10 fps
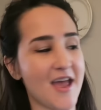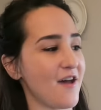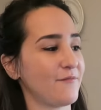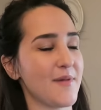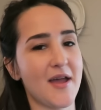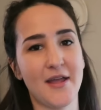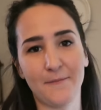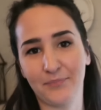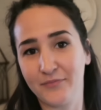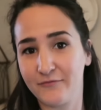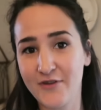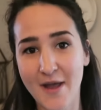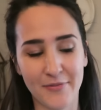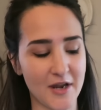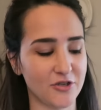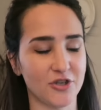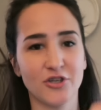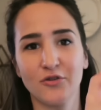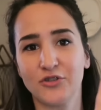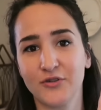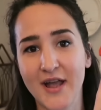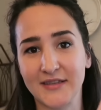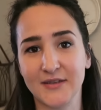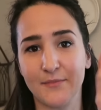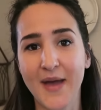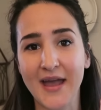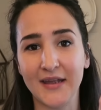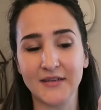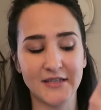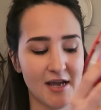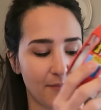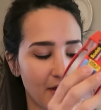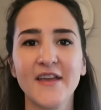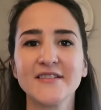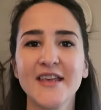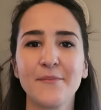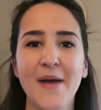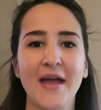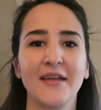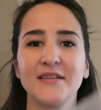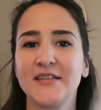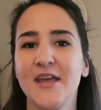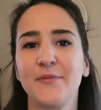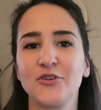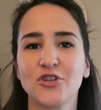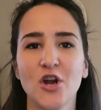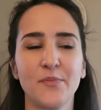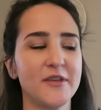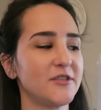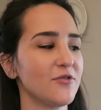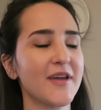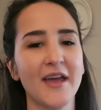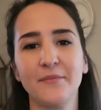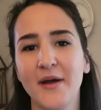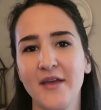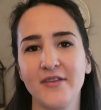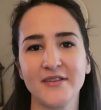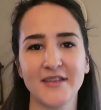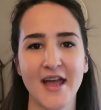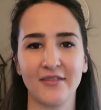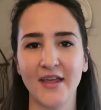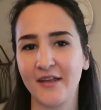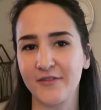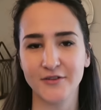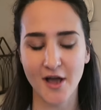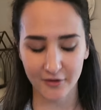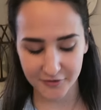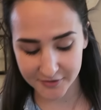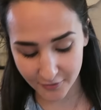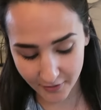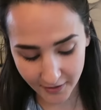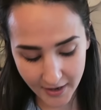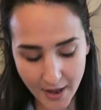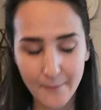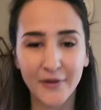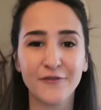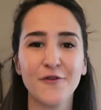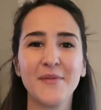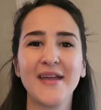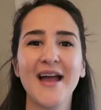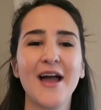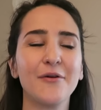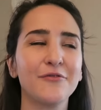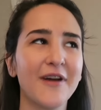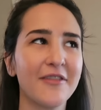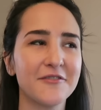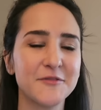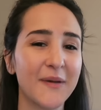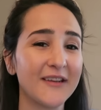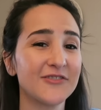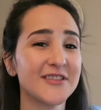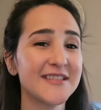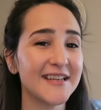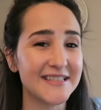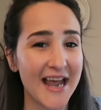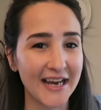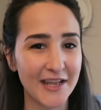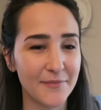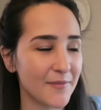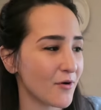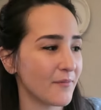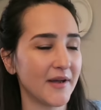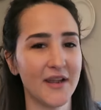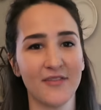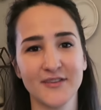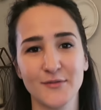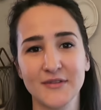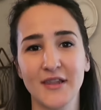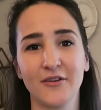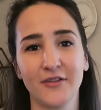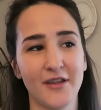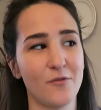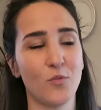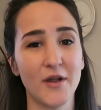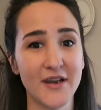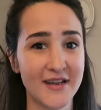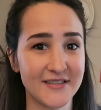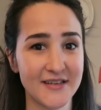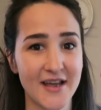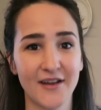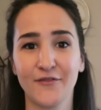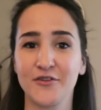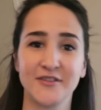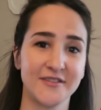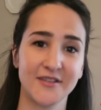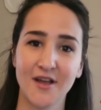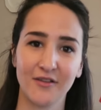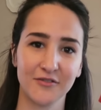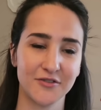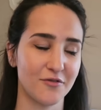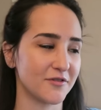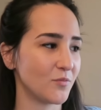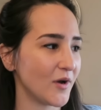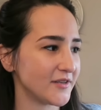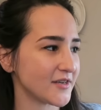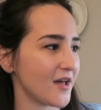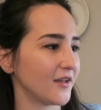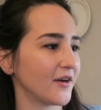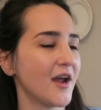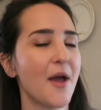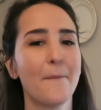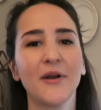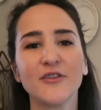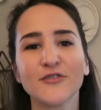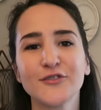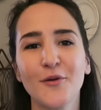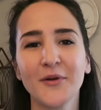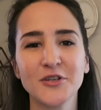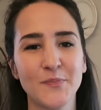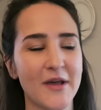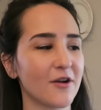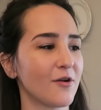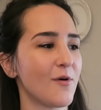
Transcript: I have my wrap that I just showed you and some packing tape. Things like packing tape and Sharpies, you can buy these at like the dollar store. But for me, I would rather spend just a tiny bit more money. This was literally $1.99 versus the dollar store's $1, but it's so much better